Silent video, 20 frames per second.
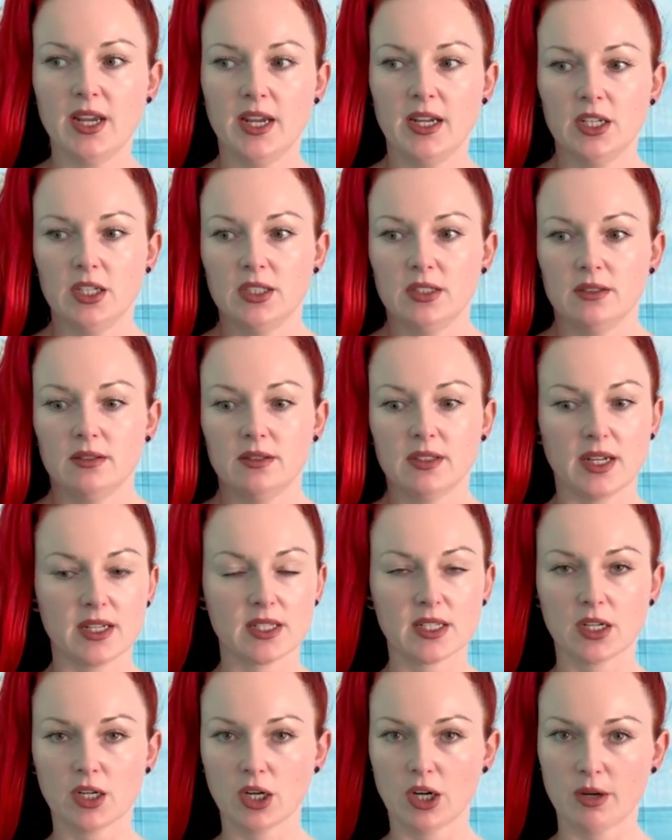It
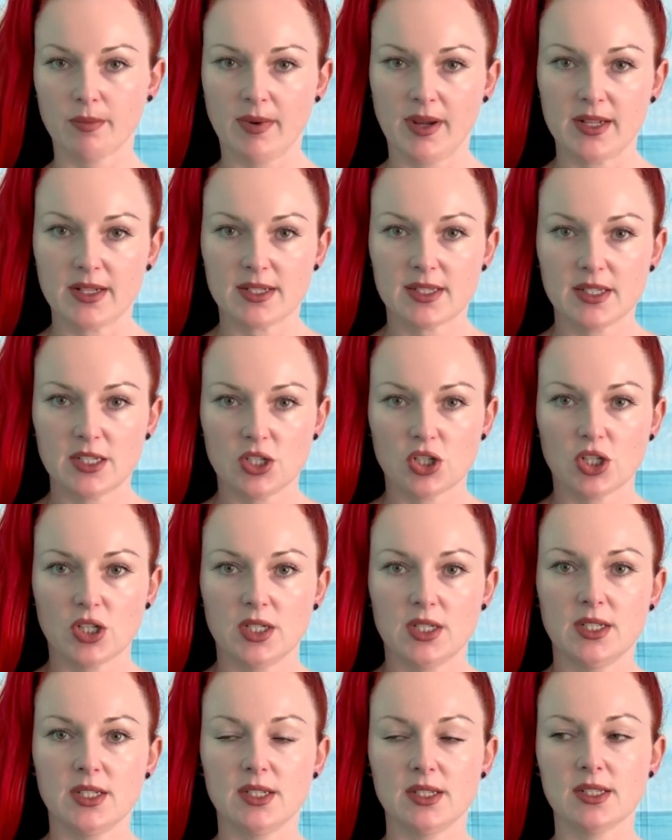doesn't hurt my
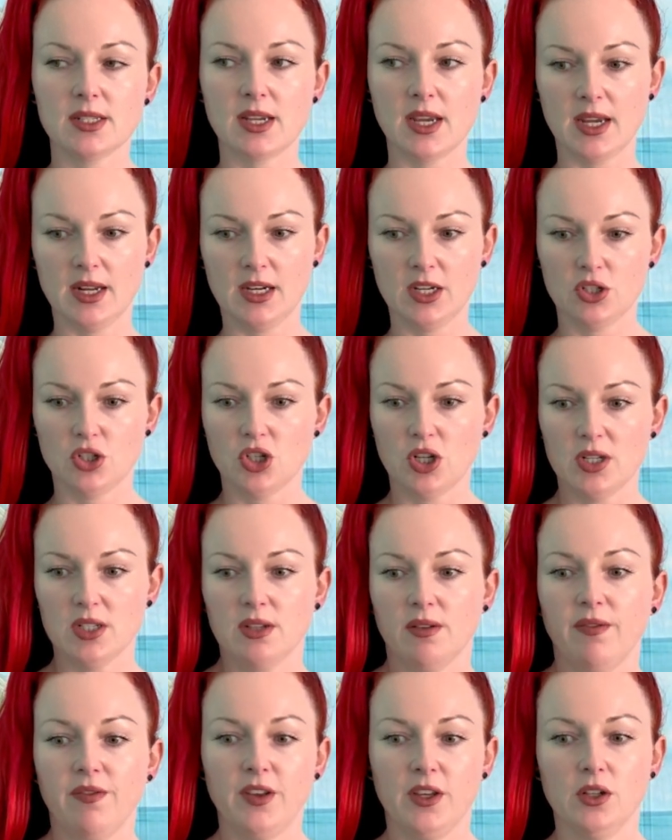incisions and it
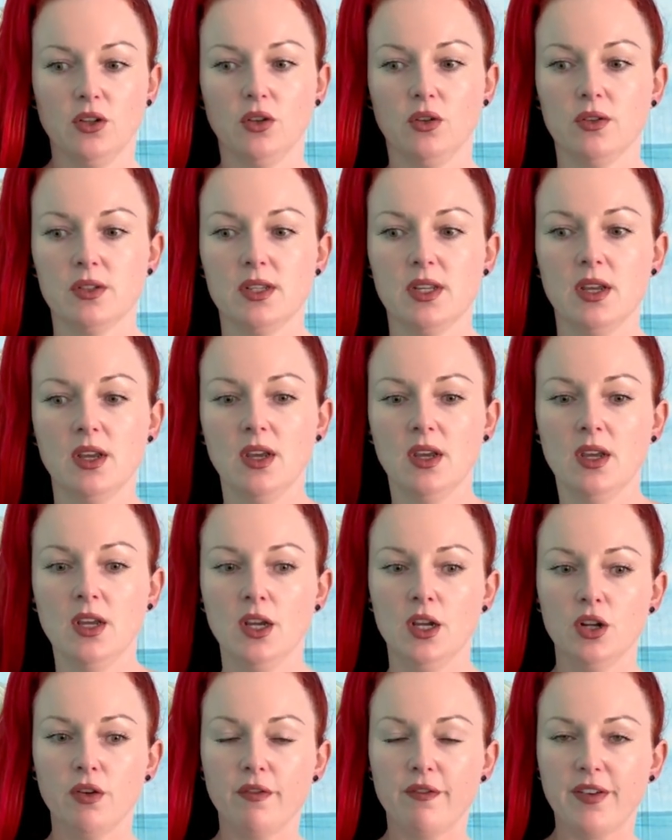just feels
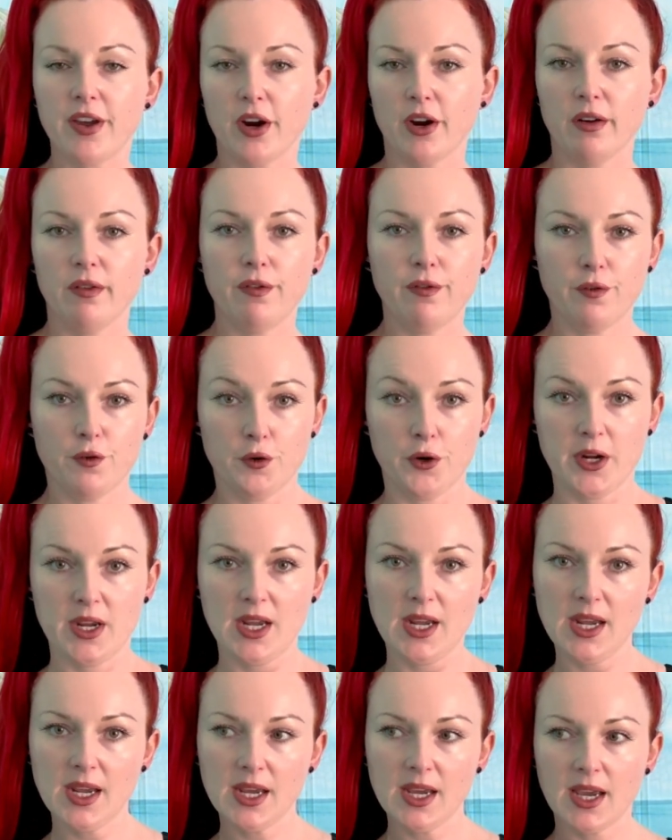very
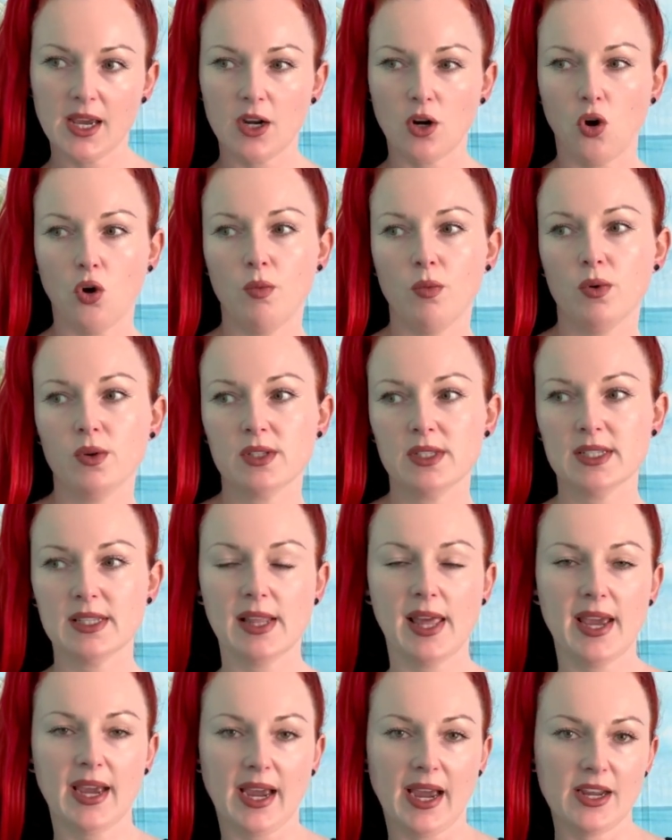free and almost
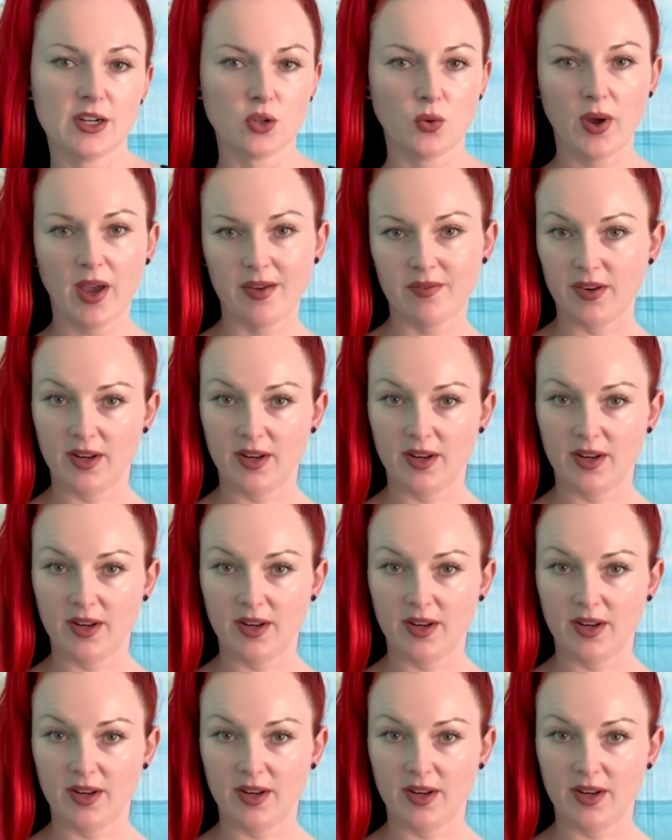like I don't have